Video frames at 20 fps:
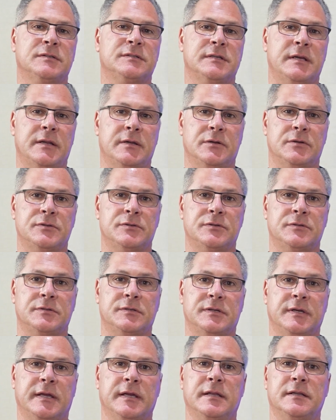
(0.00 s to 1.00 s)
centers
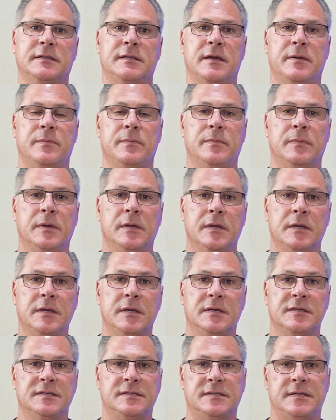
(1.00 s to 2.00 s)
to get them
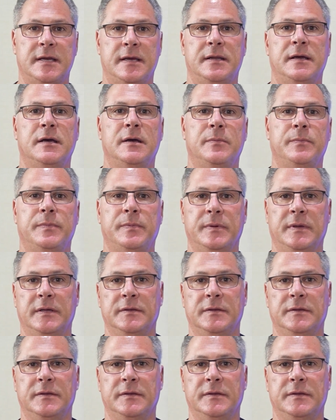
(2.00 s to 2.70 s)
set up,